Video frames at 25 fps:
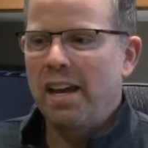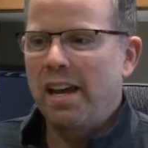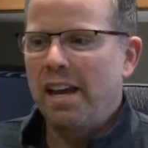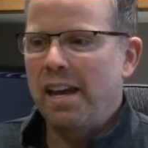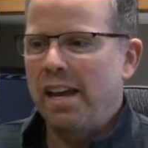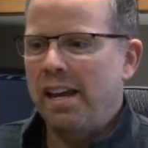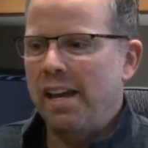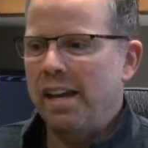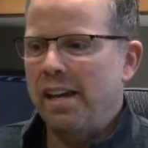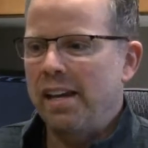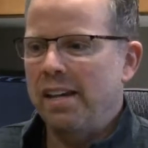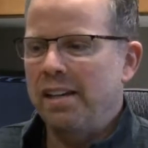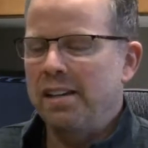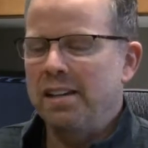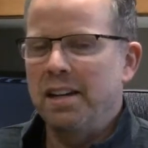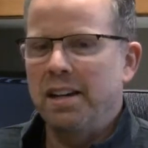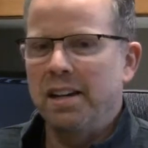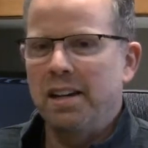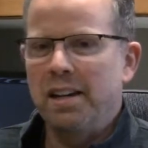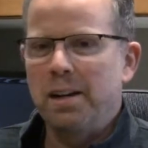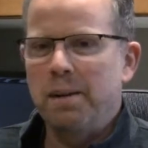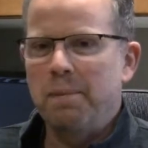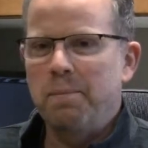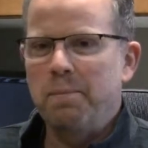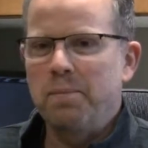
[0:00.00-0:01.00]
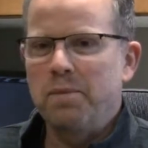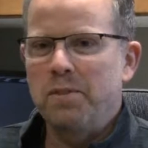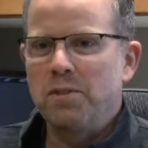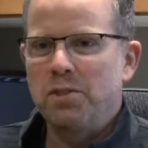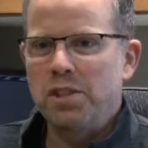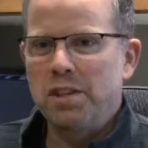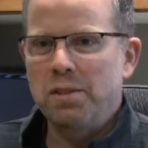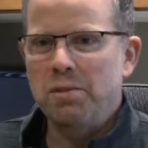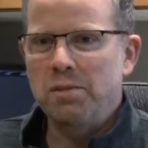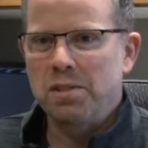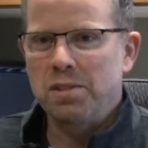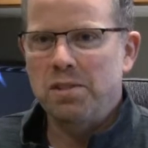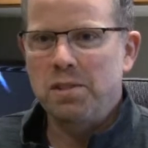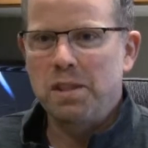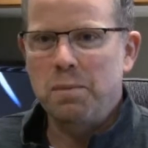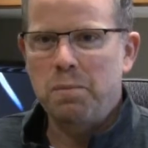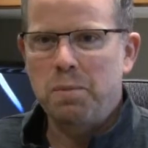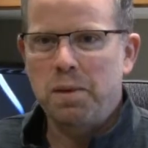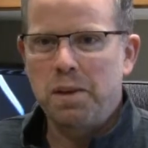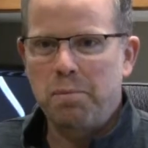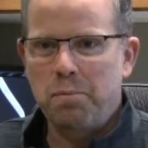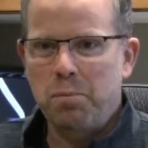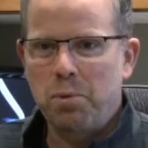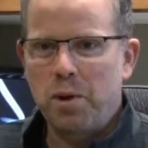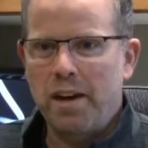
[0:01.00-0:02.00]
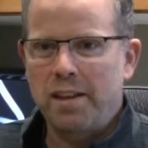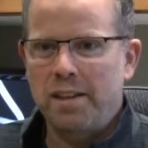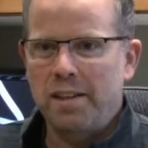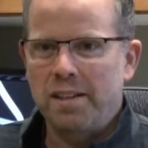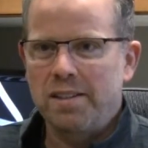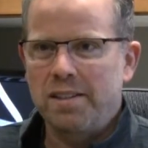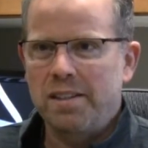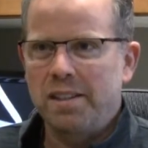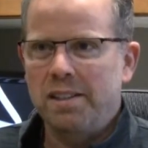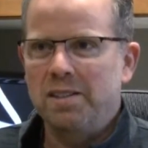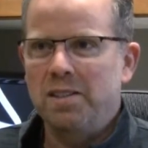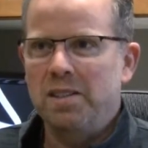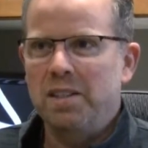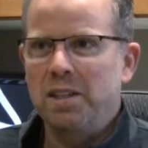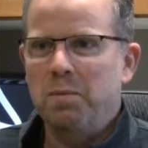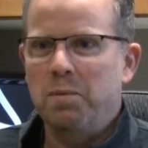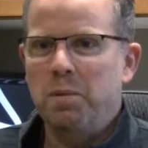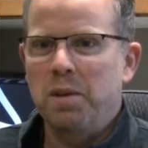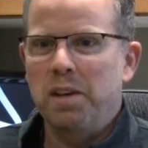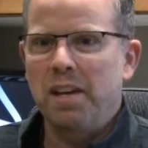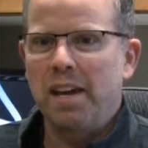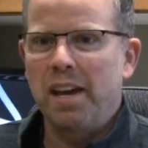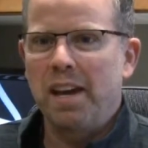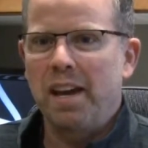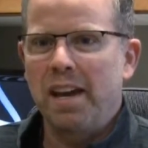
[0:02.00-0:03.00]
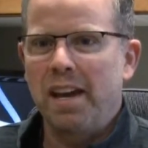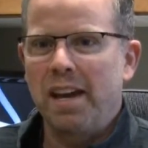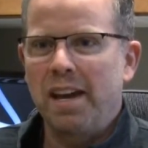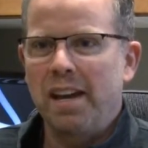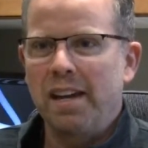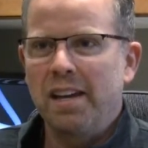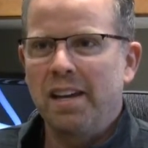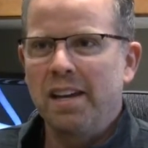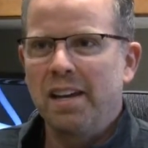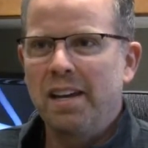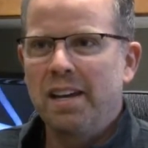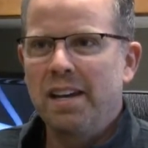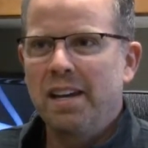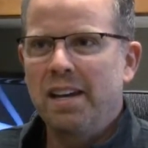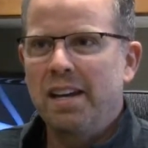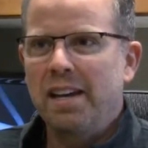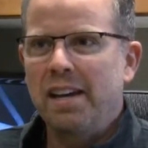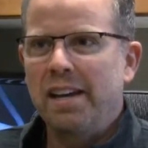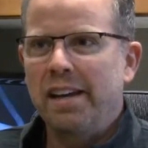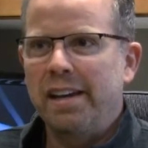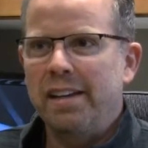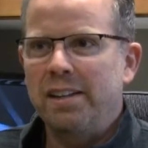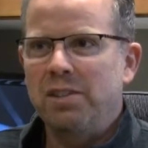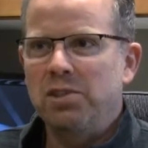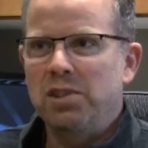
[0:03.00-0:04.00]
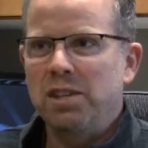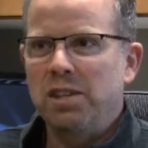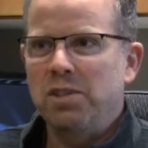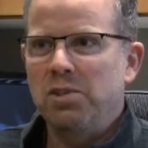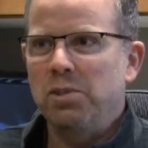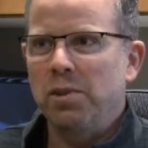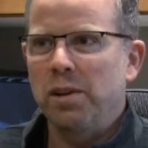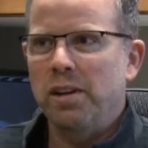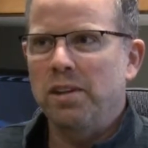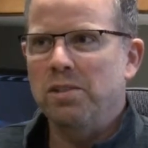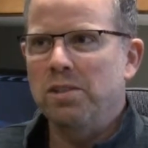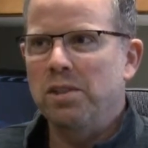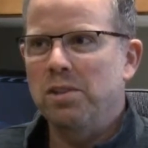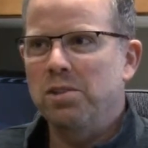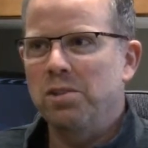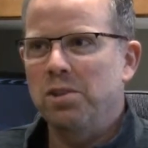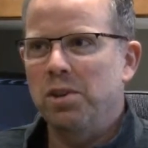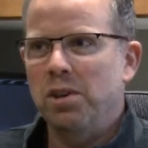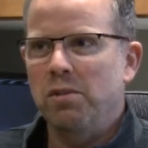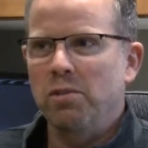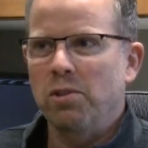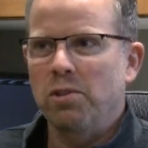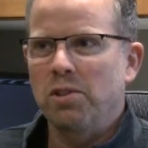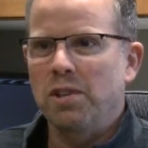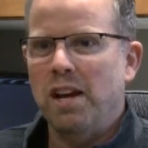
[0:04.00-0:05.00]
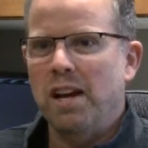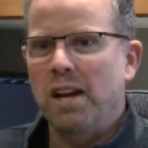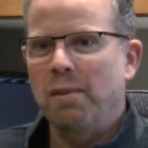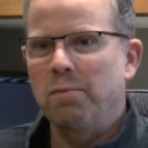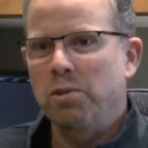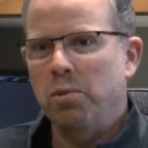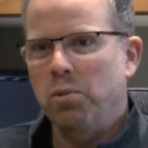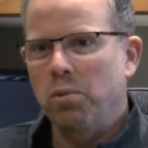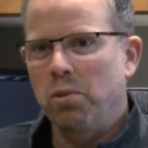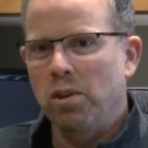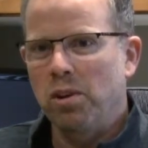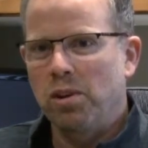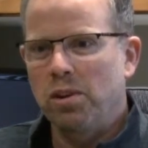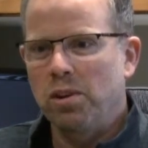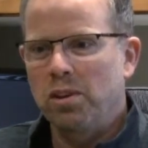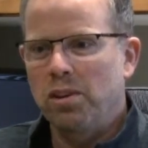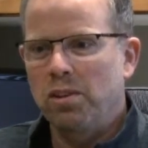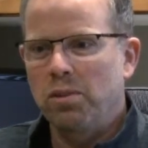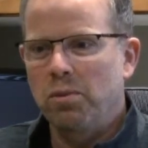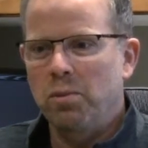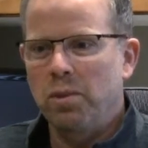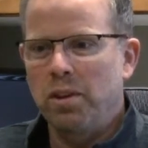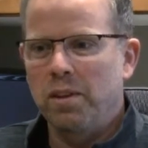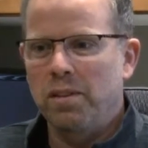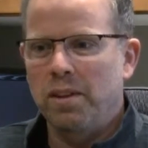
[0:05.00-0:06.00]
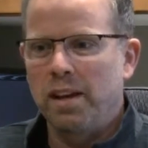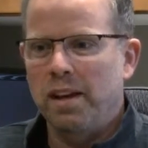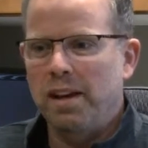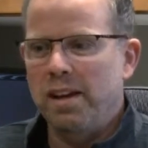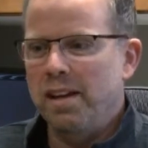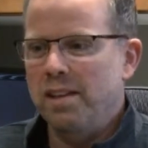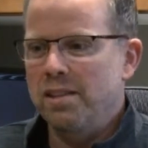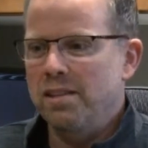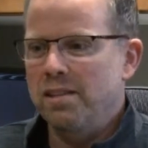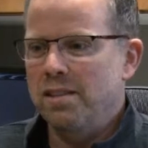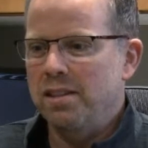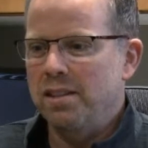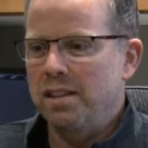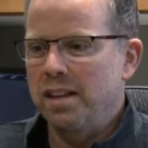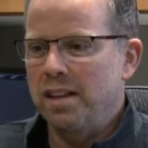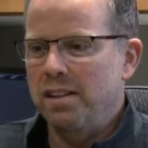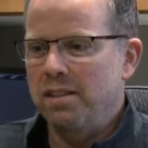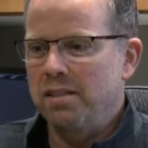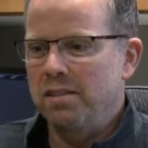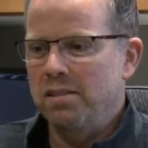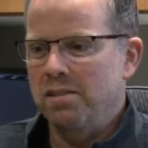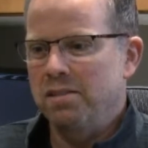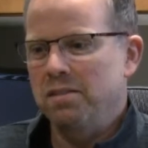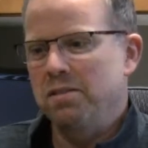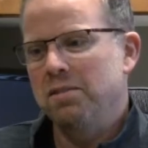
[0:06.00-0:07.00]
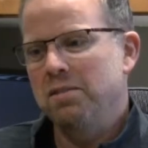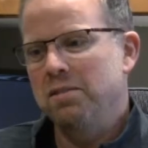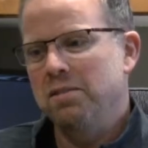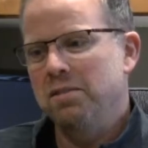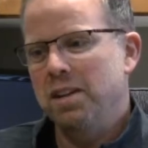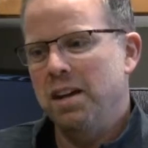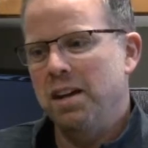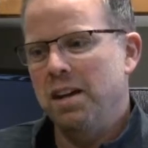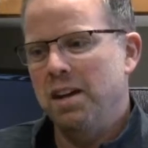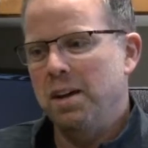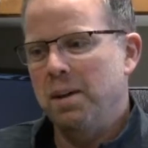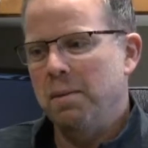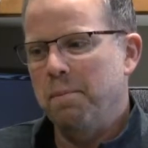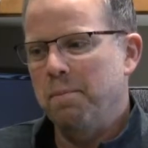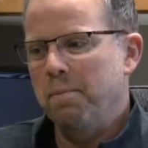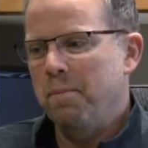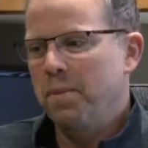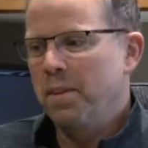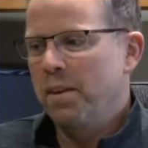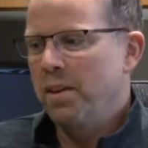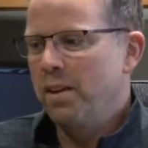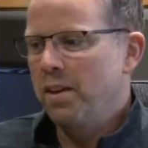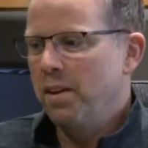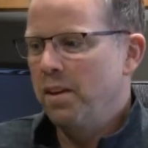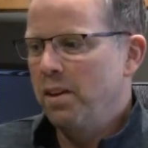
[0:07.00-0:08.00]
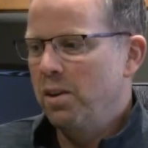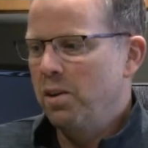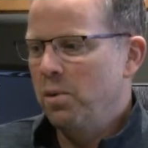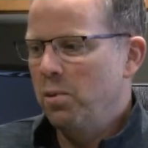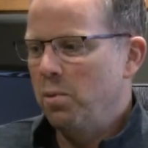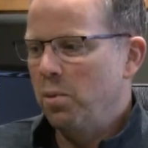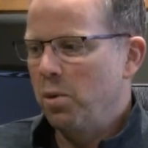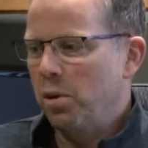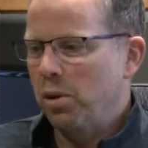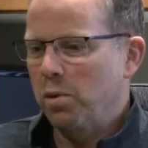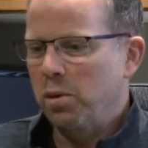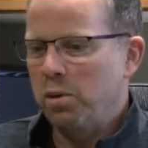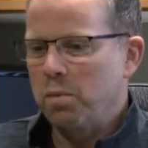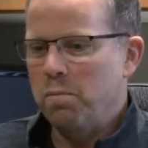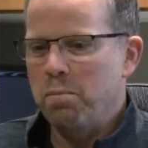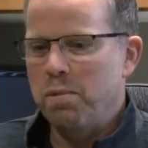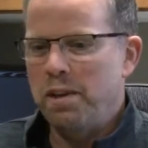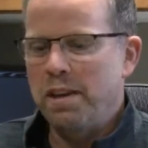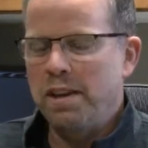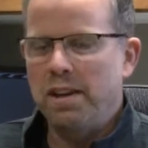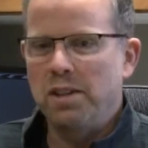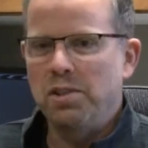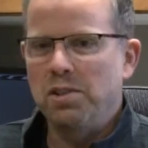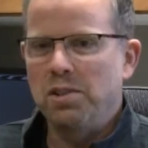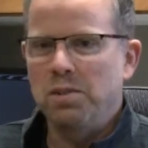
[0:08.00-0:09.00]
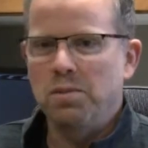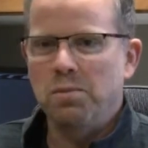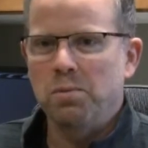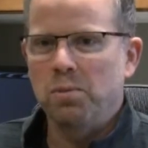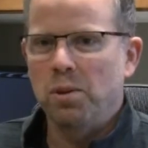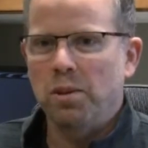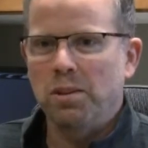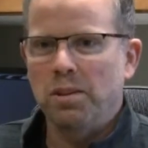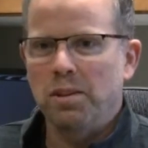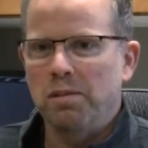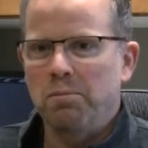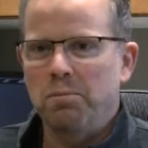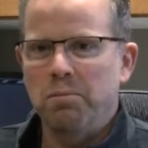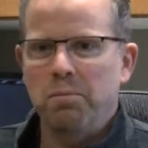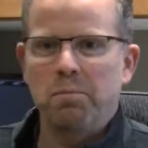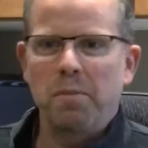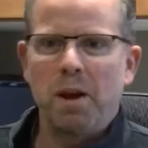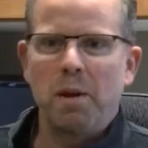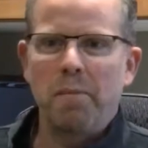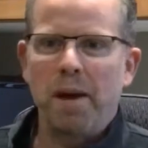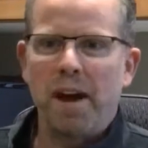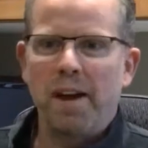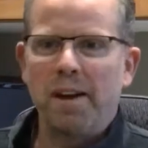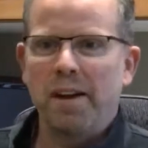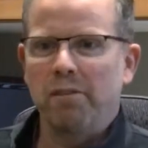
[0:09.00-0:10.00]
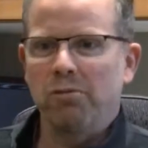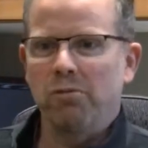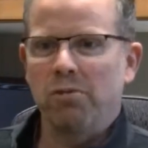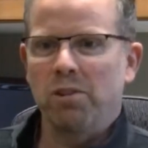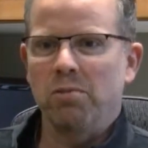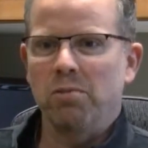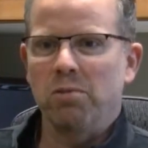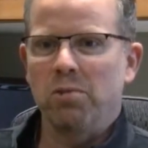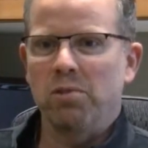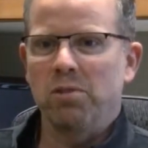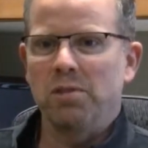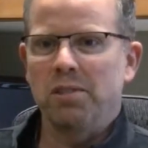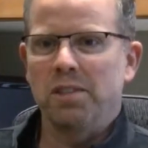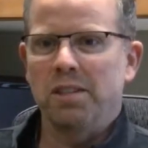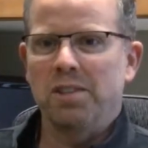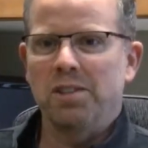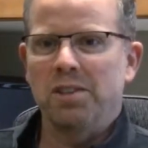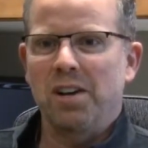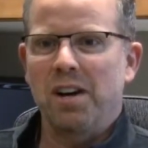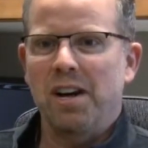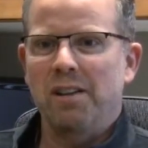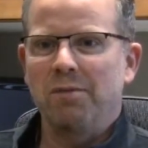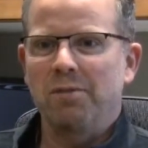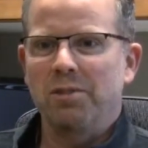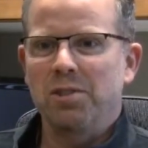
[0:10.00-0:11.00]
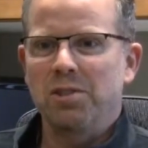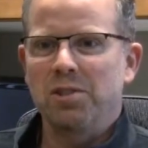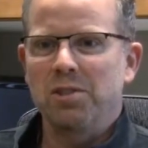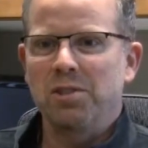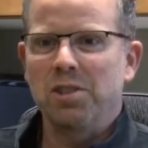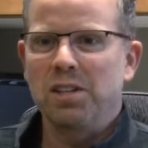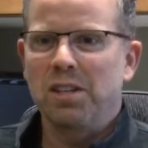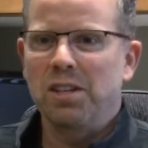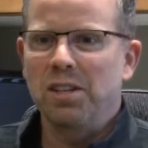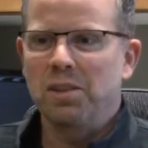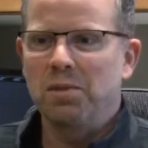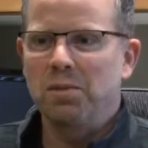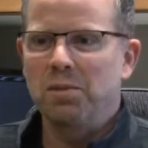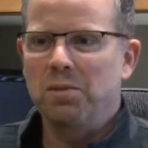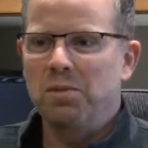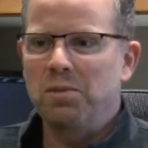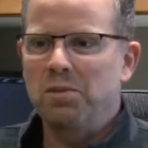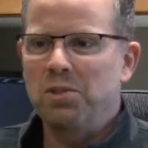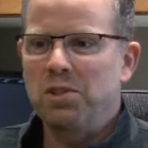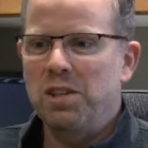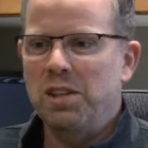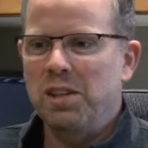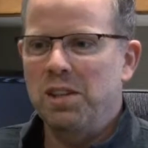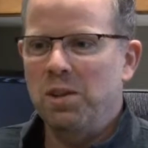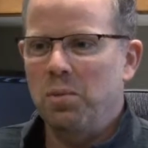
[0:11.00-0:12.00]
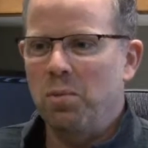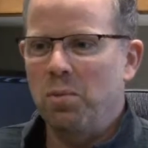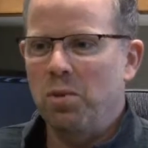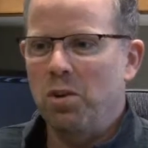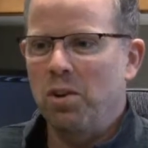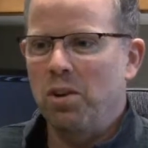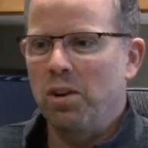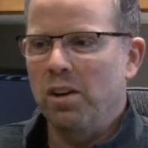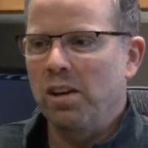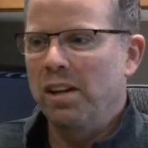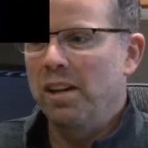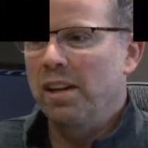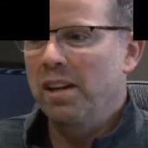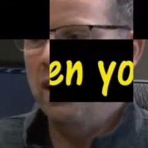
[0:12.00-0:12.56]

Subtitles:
and she was a practicing CPA, and she transitioned over time to work with us, and then work with me. She's worked in about every role in this office she could work.